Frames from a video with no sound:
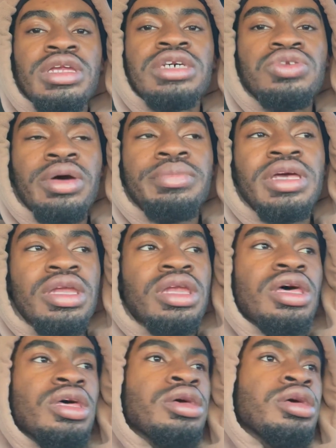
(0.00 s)
That's what I'm getting
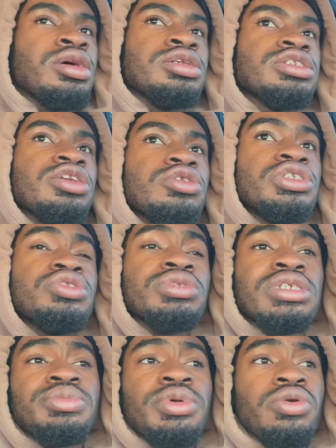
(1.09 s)
at. So she was
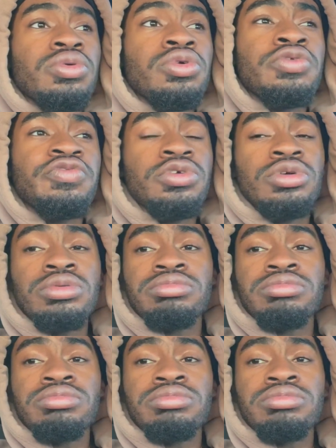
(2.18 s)
just being rude for